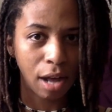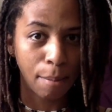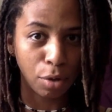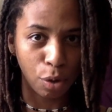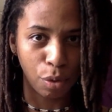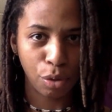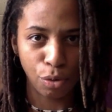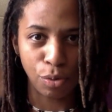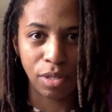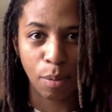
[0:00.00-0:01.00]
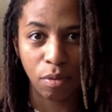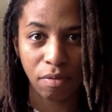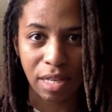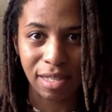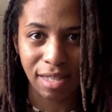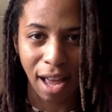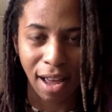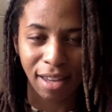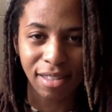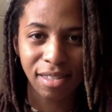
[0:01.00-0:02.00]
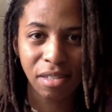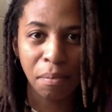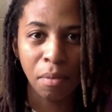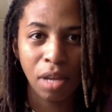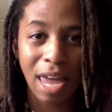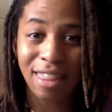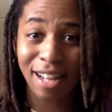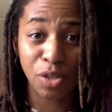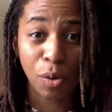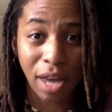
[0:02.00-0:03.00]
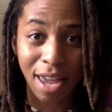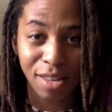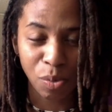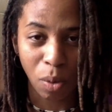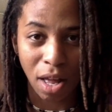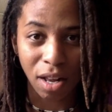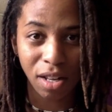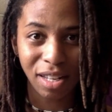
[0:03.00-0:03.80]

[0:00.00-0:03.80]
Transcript: I'm going through some of these signs, and that's okay as well.